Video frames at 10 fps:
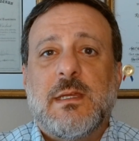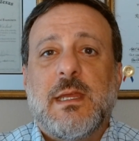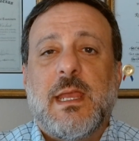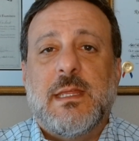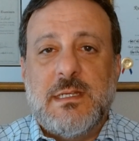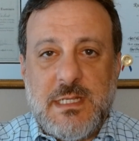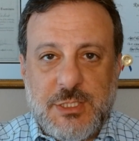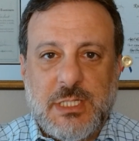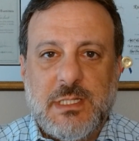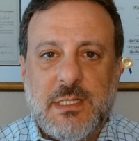In
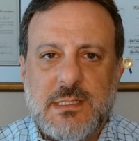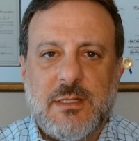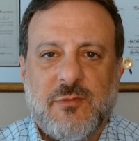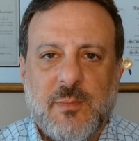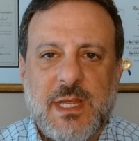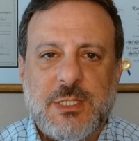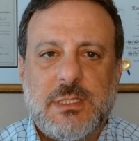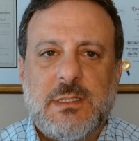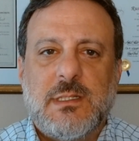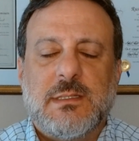addition to this
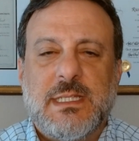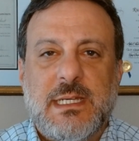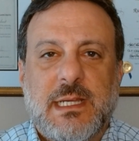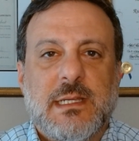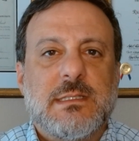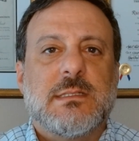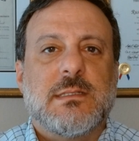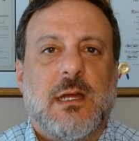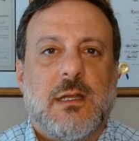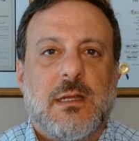information, litigants
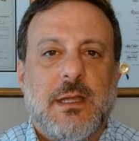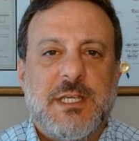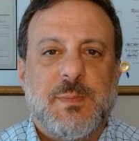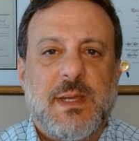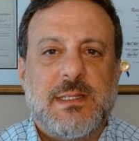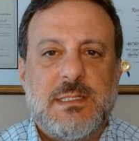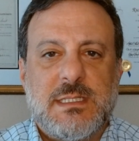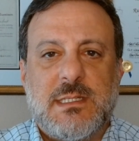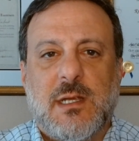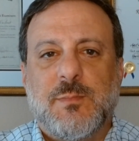are expected to
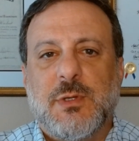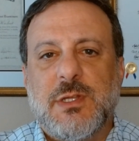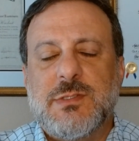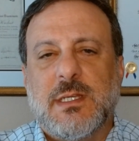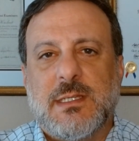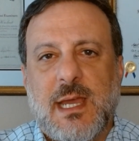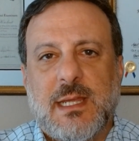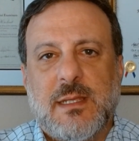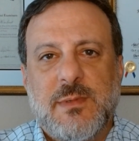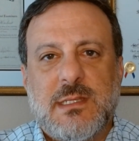start producing
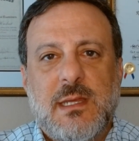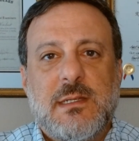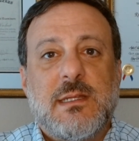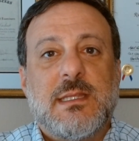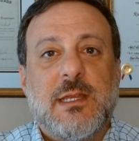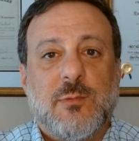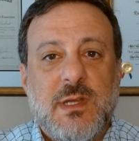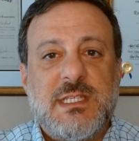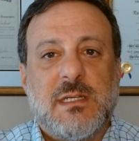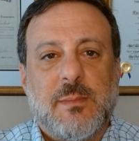documents they
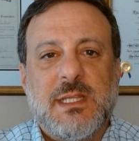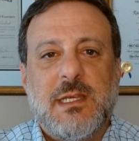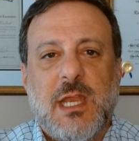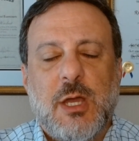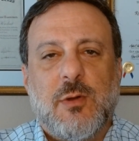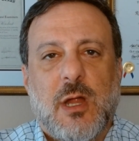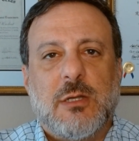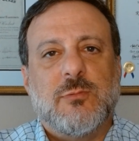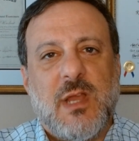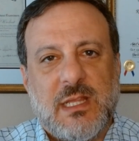reasonably know are
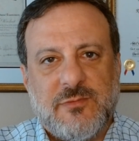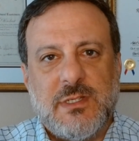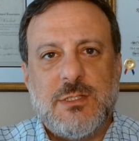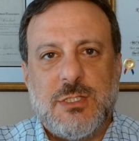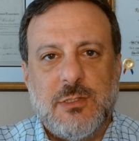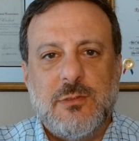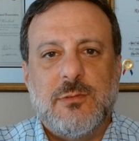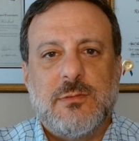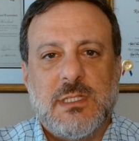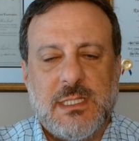relevant
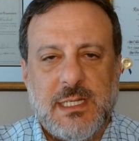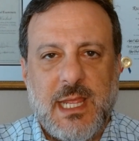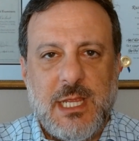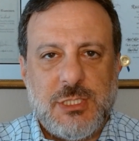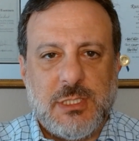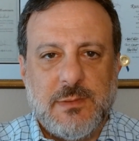to the litigation.